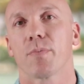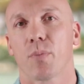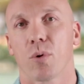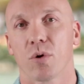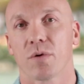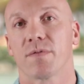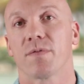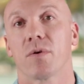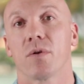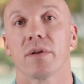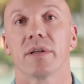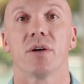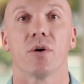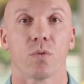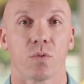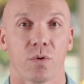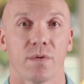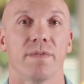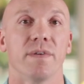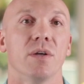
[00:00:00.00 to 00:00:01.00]
portfolio
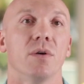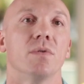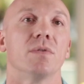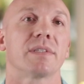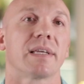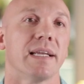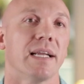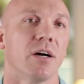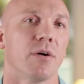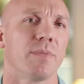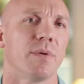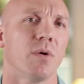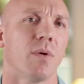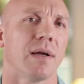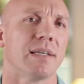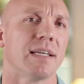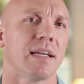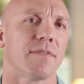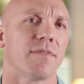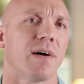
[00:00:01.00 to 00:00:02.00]
reviews can help you
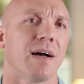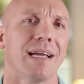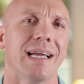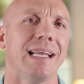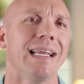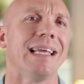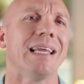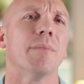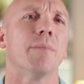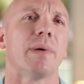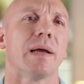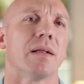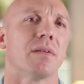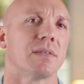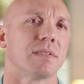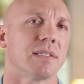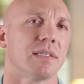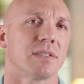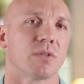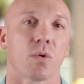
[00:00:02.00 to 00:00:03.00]
identify any
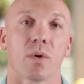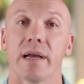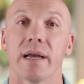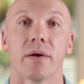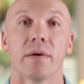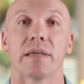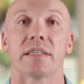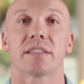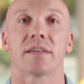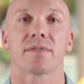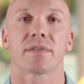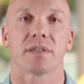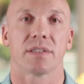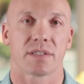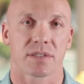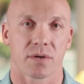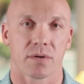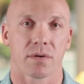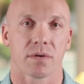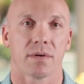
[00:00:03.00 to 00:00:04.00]
imbalances or areas of
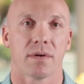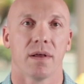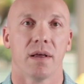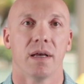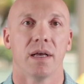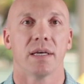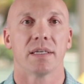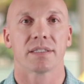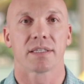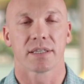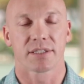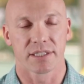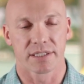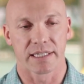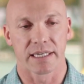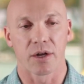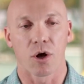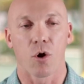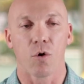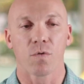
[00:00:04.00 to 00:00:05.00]
concern, such
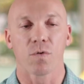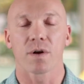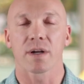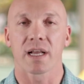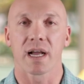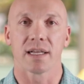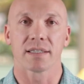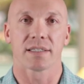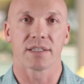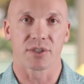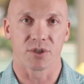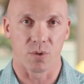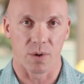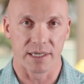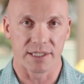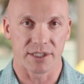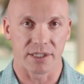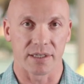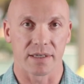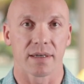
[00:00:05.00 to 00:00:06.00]
as an
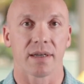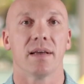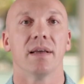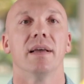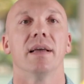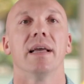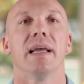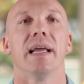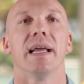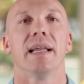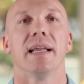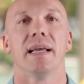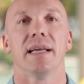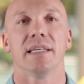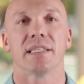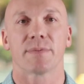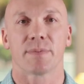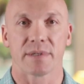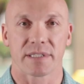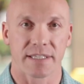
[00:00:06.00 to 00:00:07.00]
overconcentration in
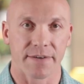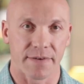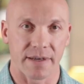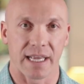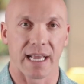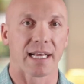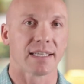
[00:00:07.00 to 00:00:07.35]
a specific